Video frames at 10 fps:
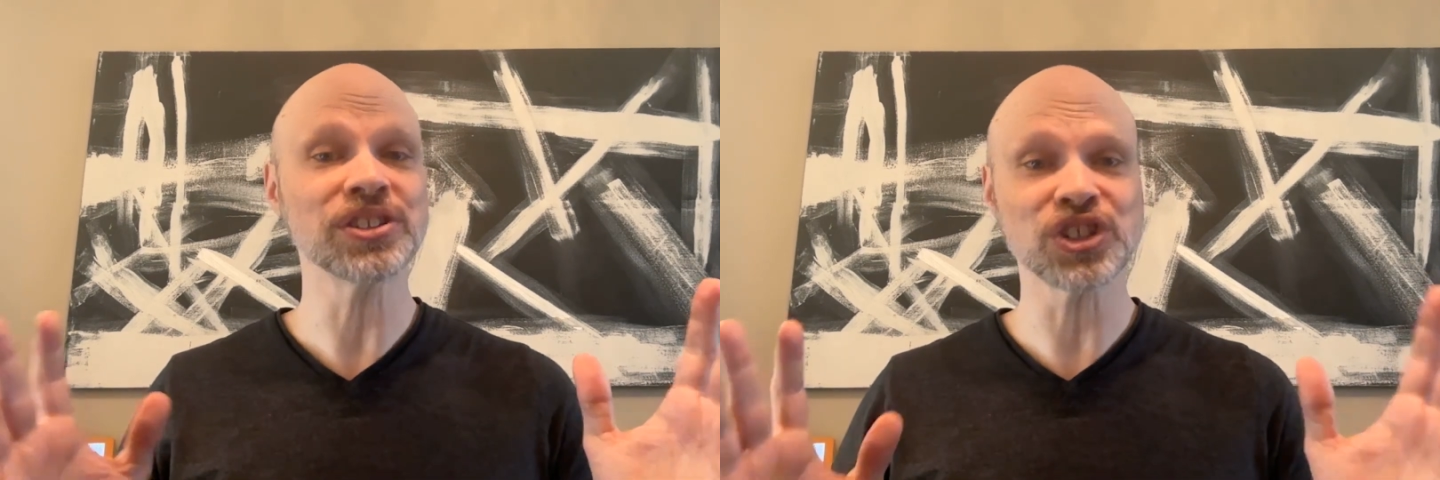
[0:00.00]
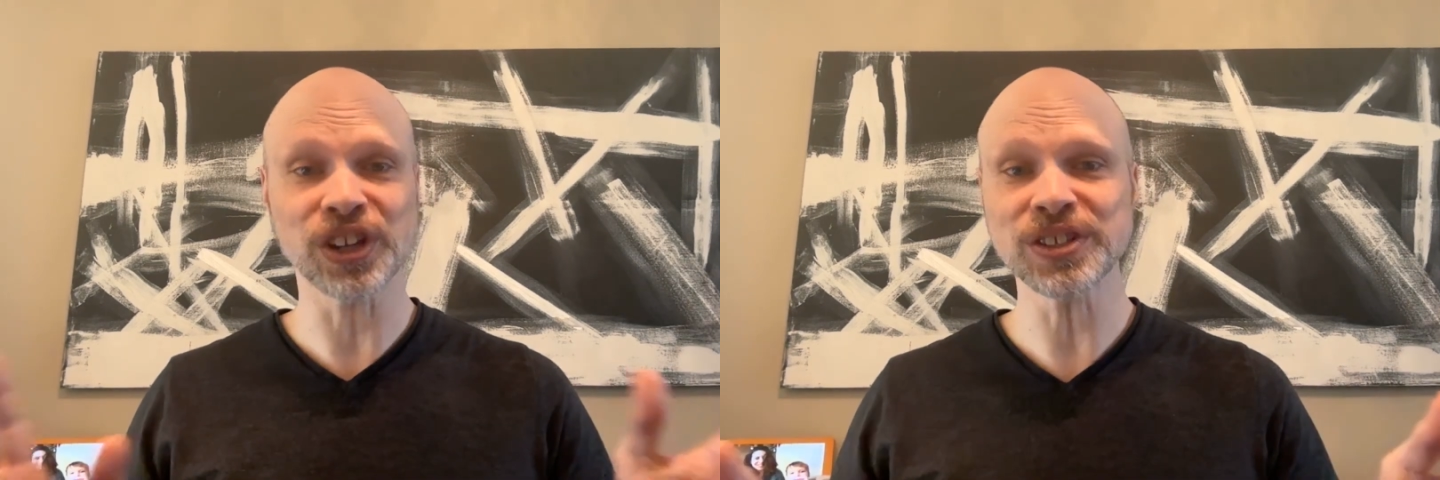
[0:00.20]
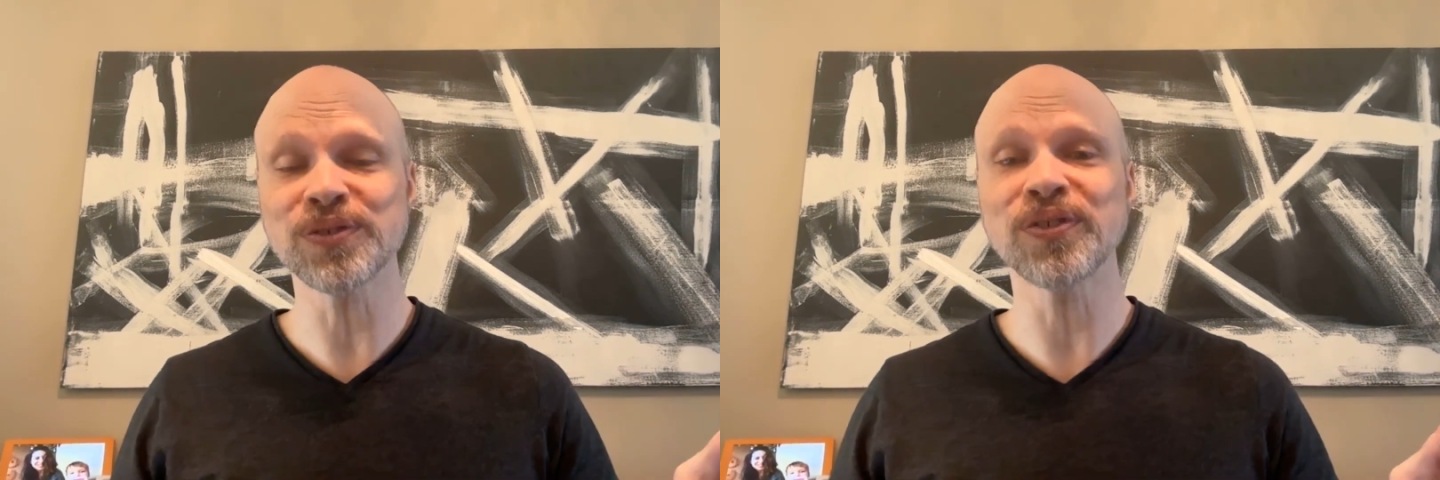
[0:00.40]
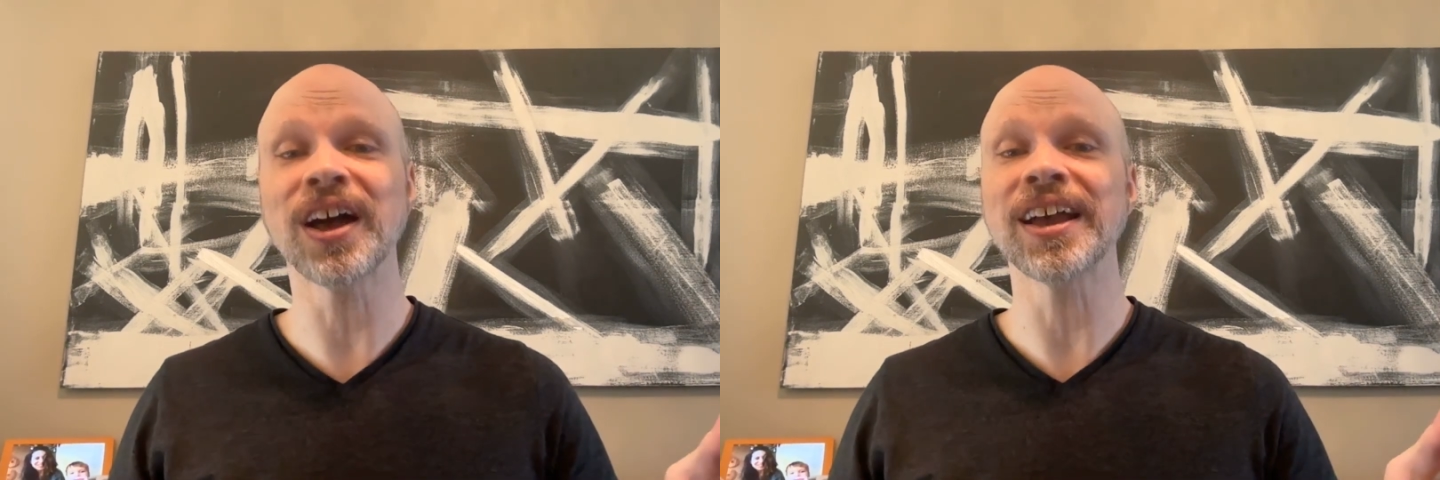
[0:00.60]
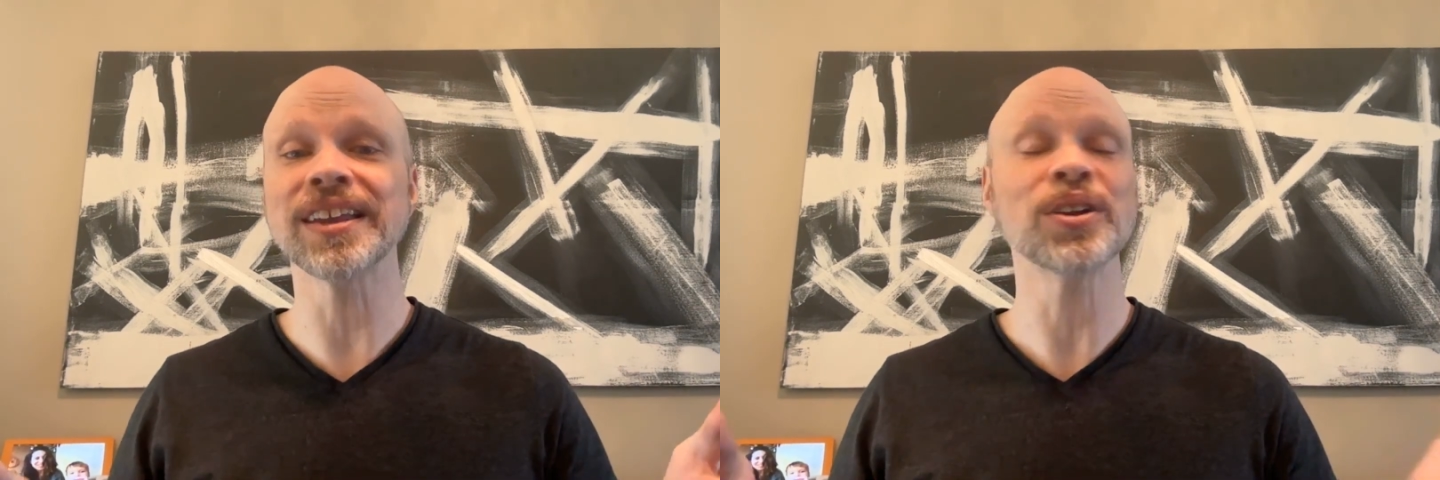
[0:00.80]
just
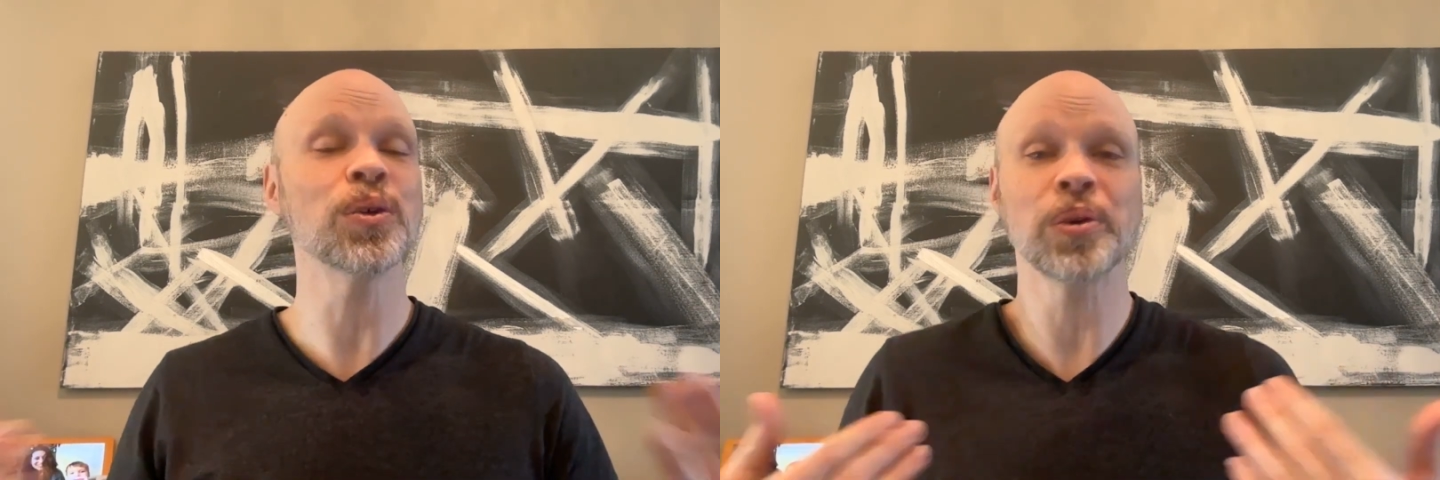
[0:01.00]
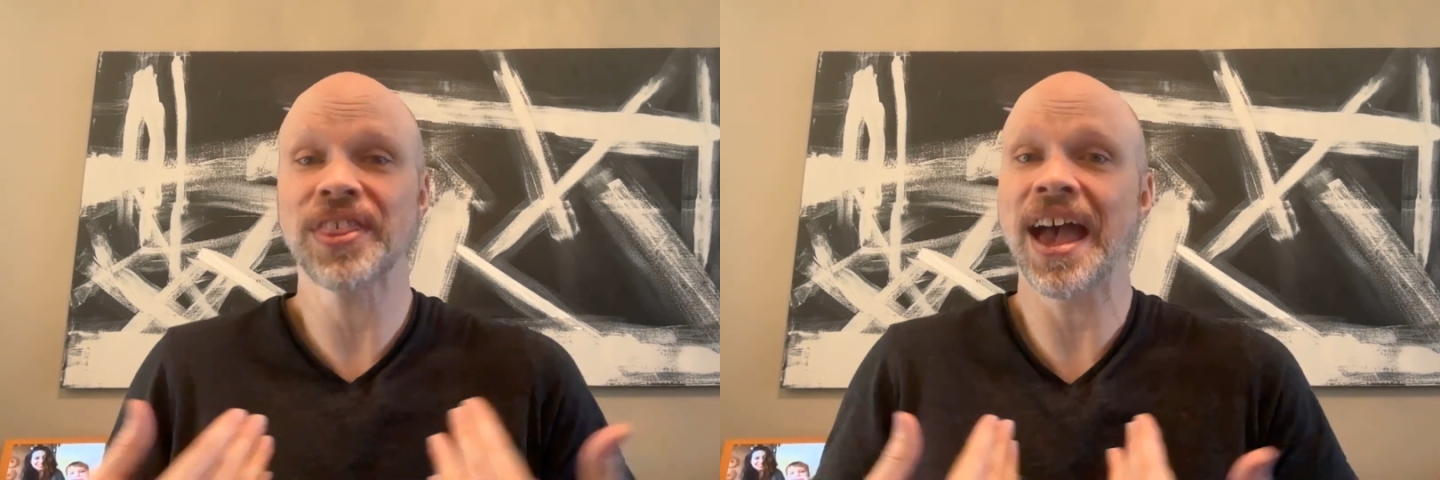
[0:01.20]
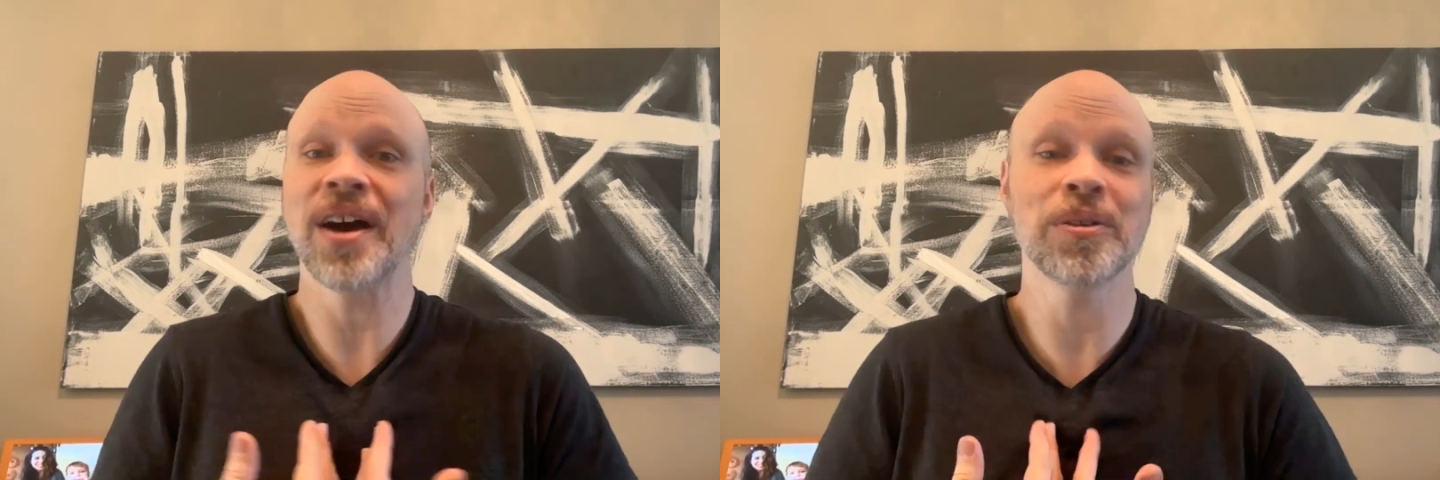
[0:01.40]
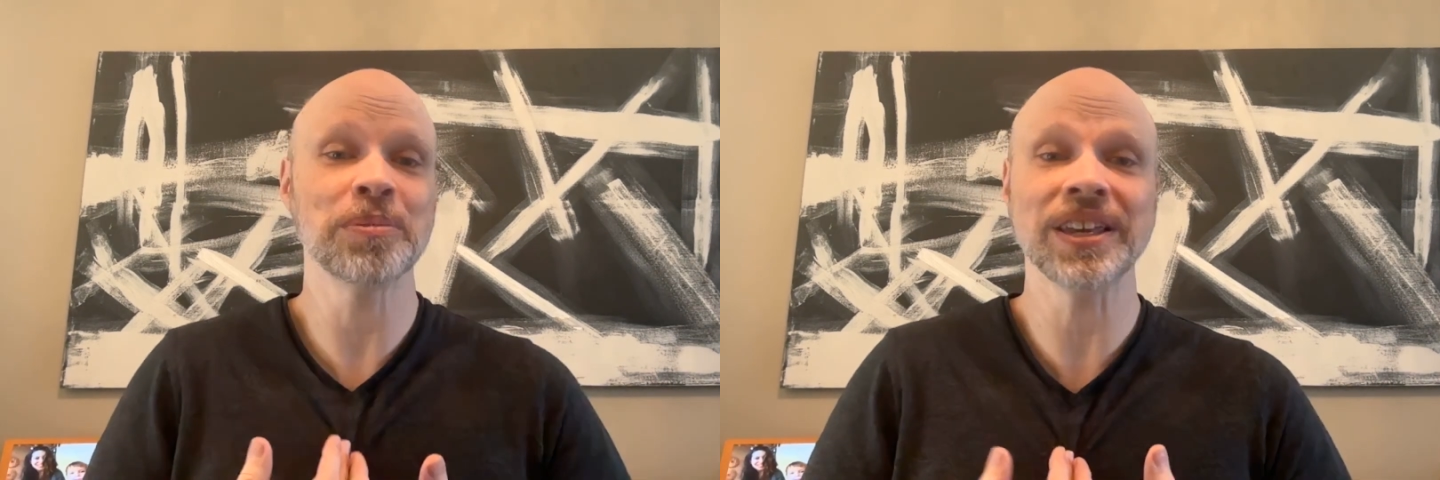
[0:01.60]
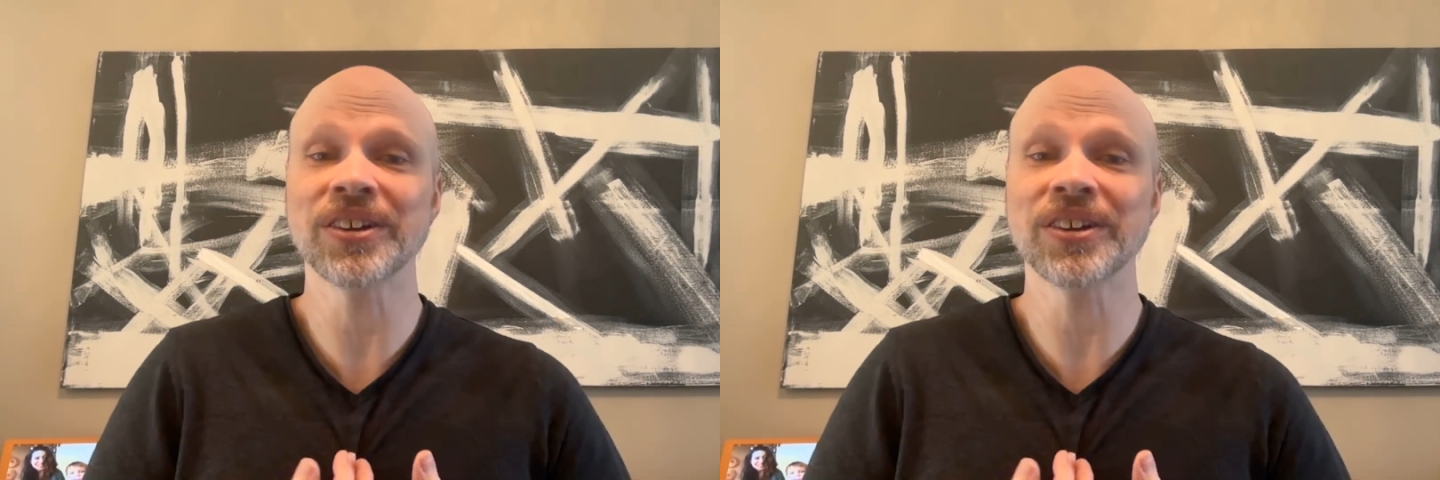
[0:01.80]
fine without me